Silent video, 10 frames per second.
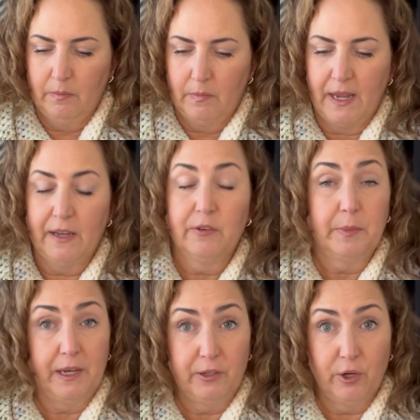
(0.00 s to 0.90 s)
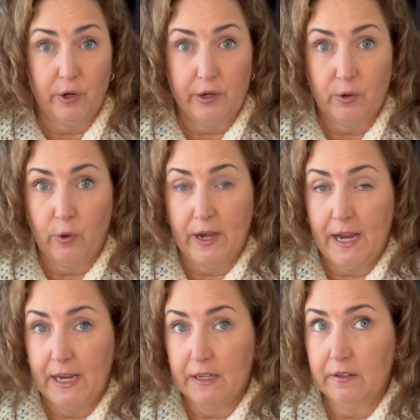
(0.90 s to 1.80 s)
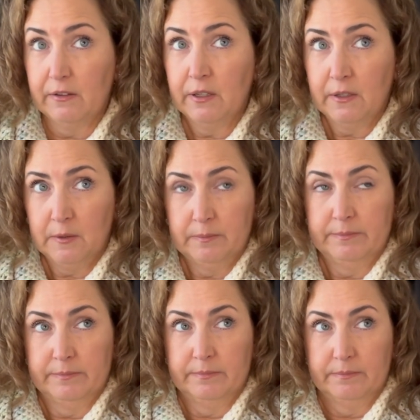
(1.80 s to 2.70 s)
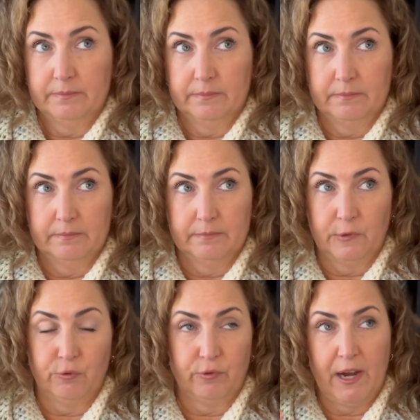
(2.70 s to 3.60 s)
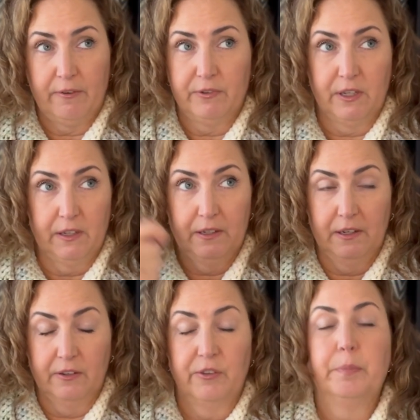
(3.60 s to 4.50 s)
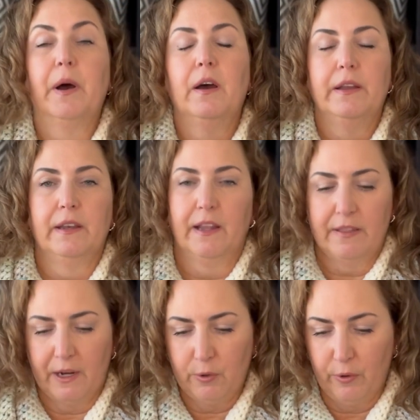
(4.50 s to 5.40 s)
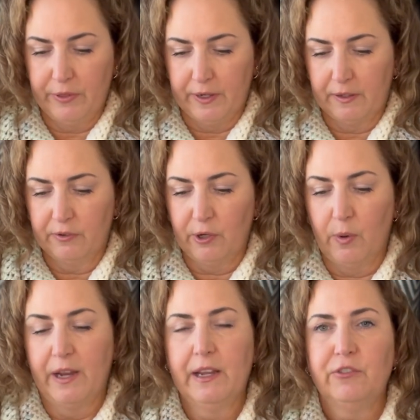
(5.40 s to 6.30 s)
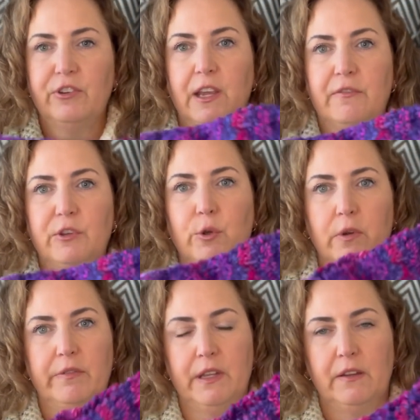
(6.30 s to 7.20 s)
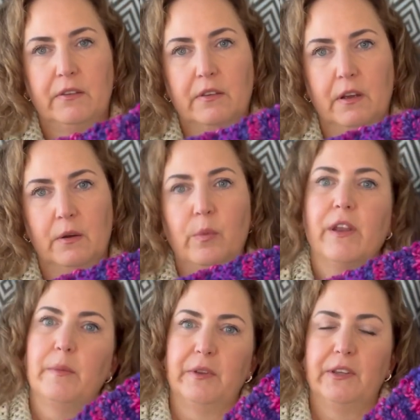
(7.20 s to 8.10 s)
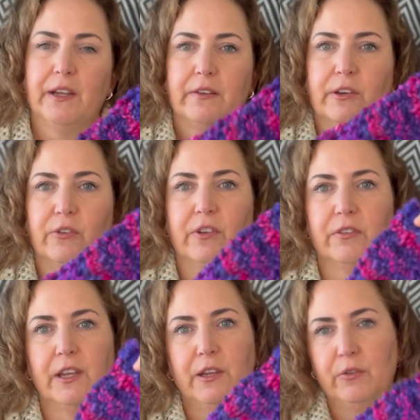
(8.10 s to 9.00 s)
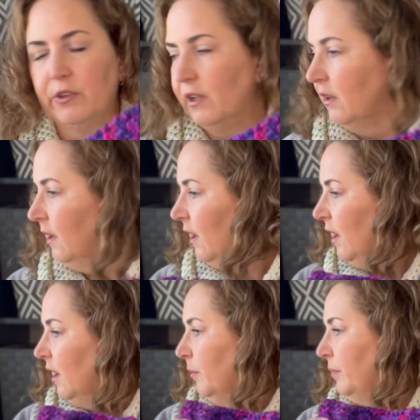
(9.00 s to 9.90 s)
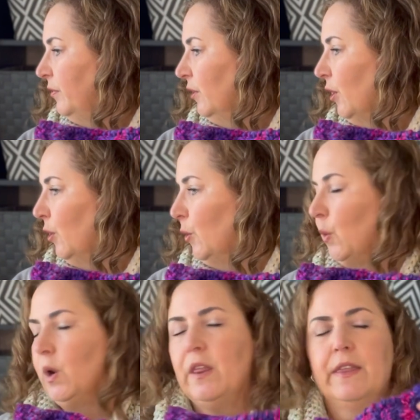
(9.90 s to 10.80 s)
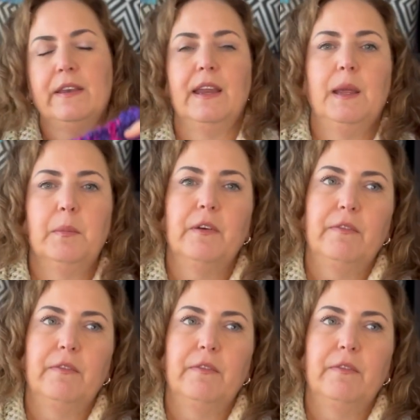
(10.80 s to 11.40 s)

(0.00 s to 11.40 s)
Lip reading: handmade yarn or hand drafted and spun and that whole thing. So I actually have two of these. One of them is downstairs because I use it. So the name